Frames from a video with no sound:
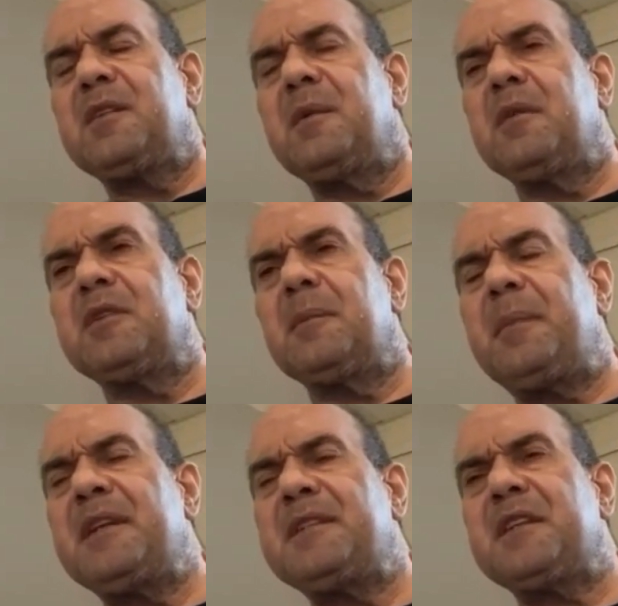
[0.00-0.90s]
to begin with the
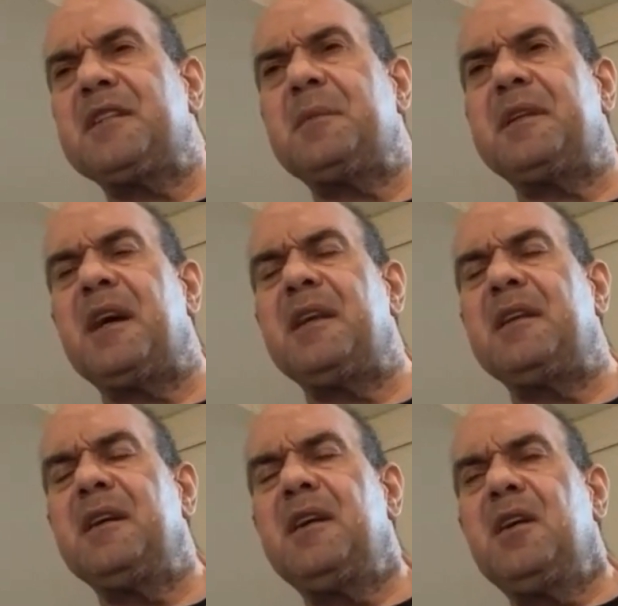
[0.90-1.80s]
basics, but
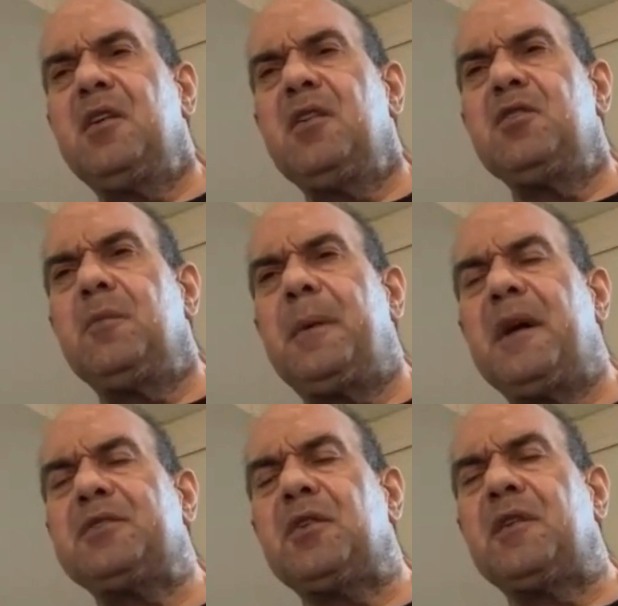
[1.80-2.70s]
then you
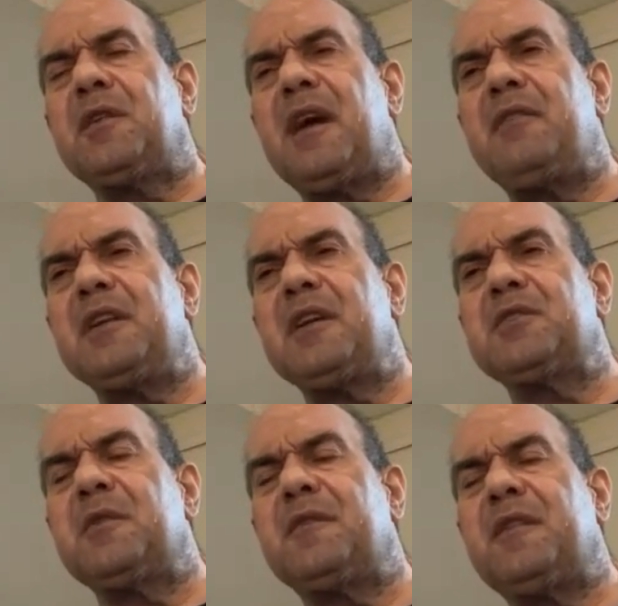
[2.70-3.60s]
pistol everything
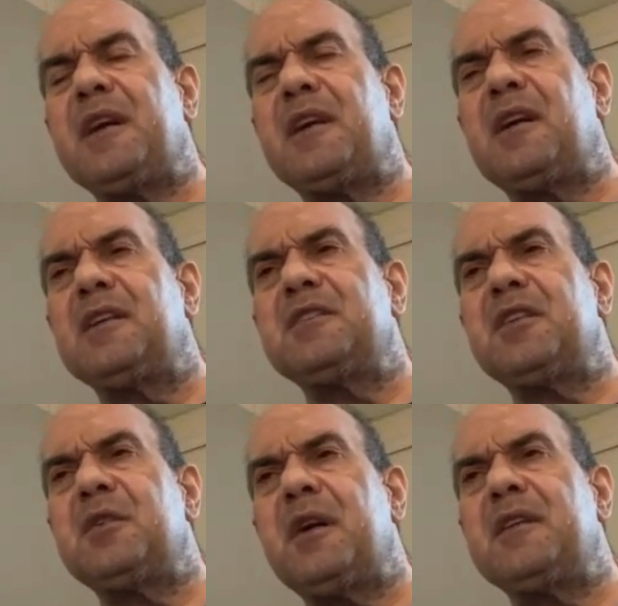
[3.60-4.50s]
else with flying colors
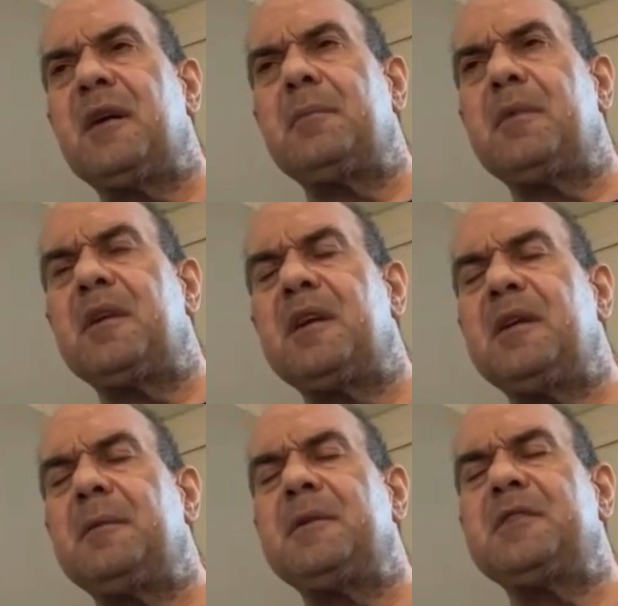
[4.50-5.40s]
and you end up
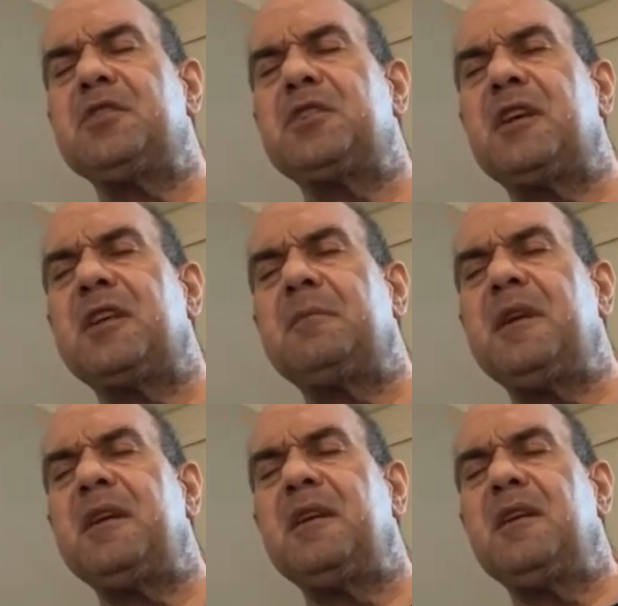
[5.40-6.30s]
in a position like
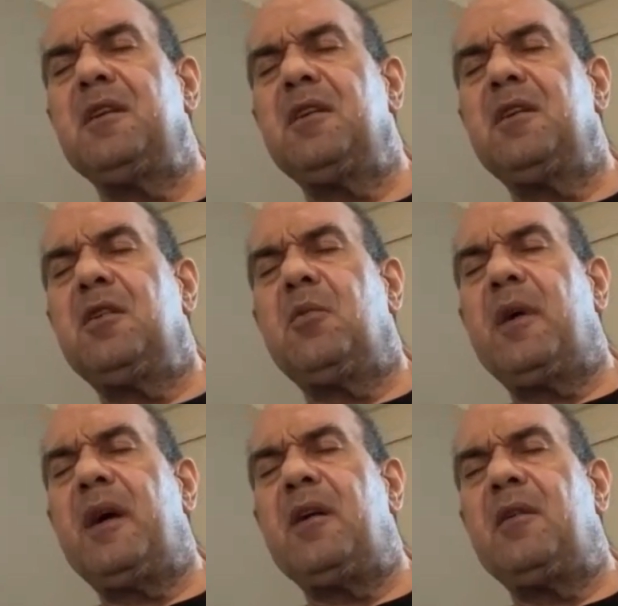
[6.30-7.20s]
me
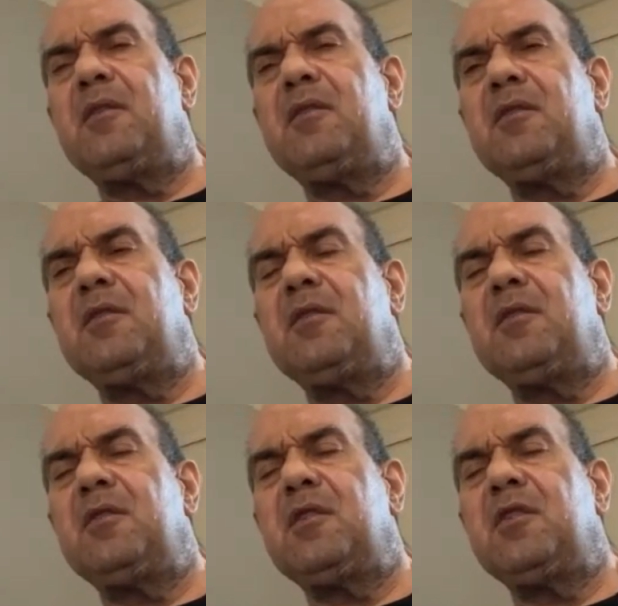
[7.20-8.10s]
where,
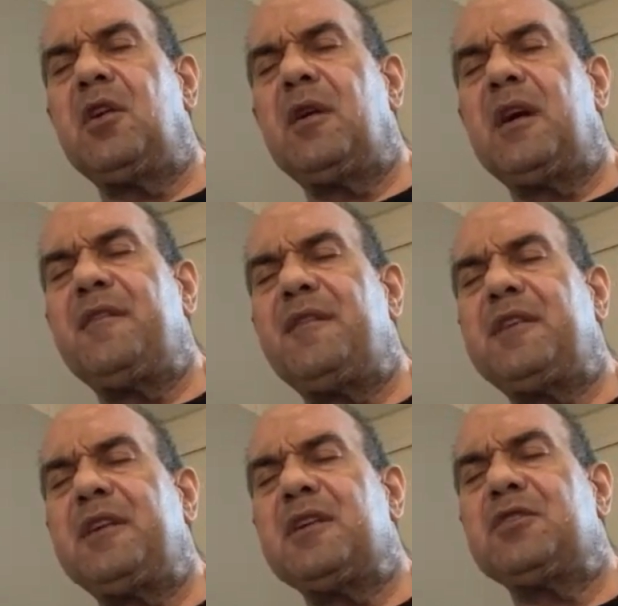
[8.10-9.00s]
you know, at
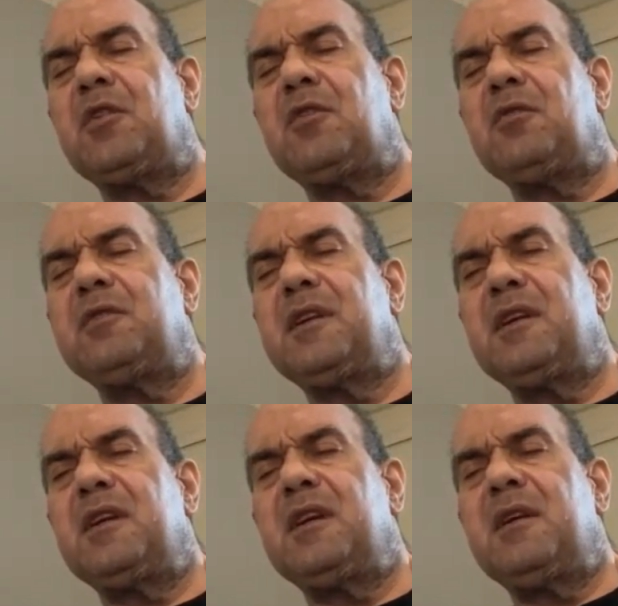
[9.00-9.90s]
fifty years old,
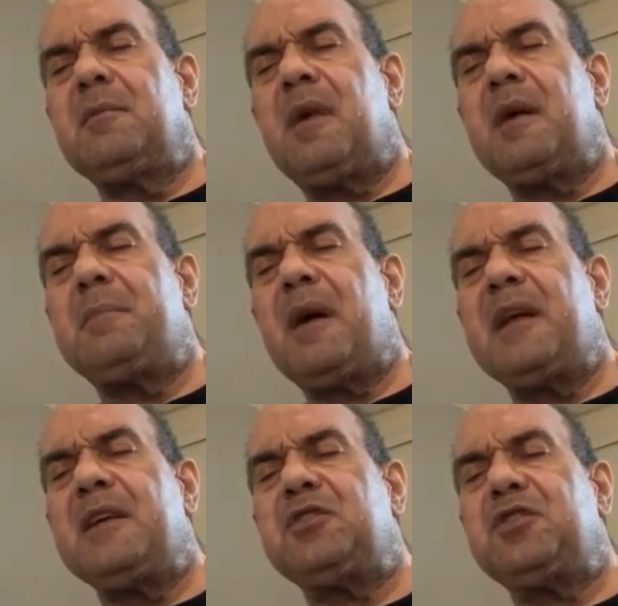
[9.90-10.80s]
my
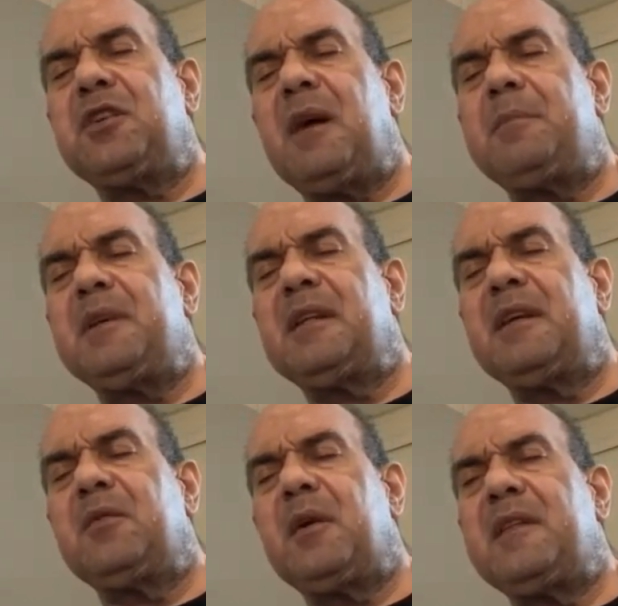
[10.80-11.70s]
body should not be
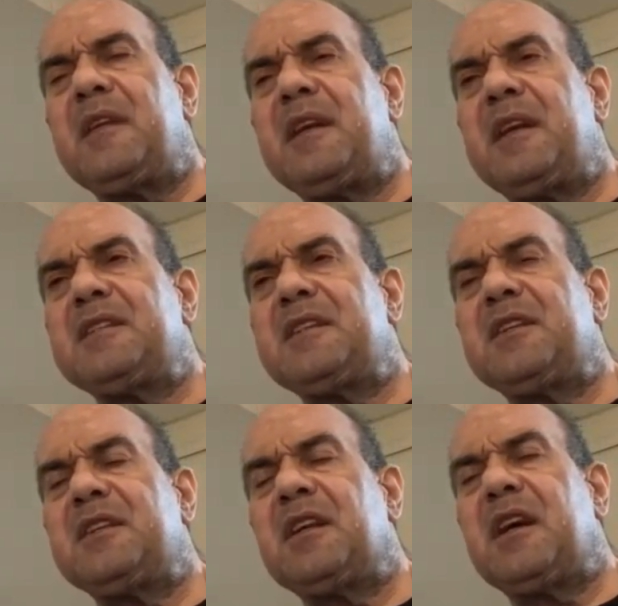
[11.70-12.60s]
the way that it is
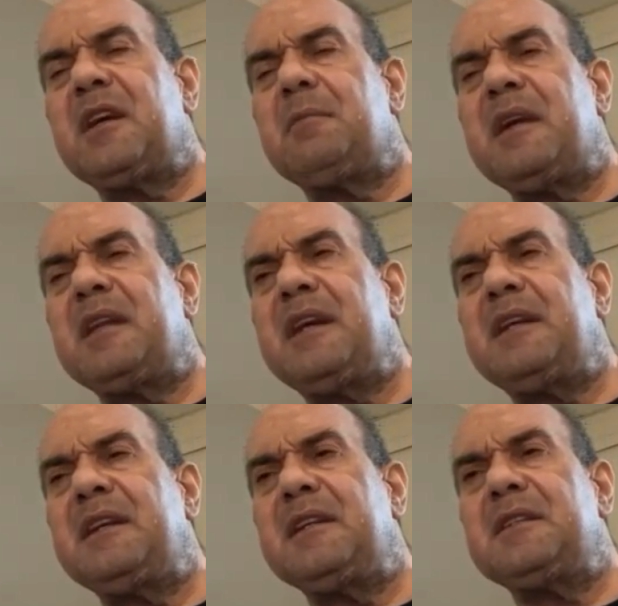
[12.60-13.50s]
until I hit my
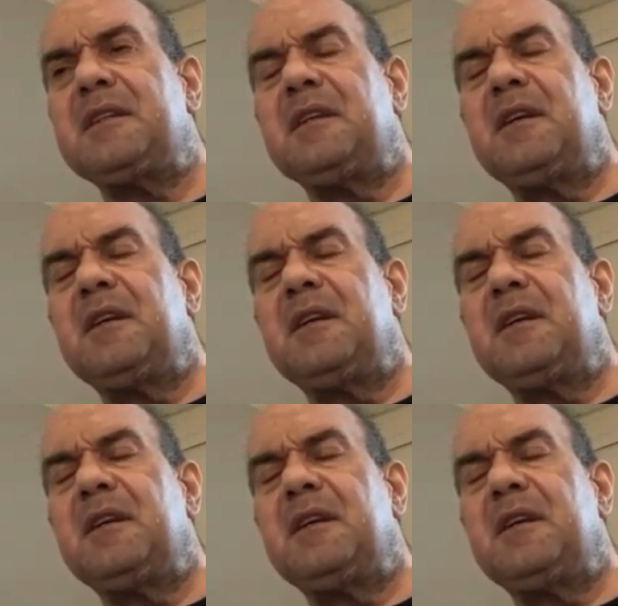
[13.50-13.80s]
nineties.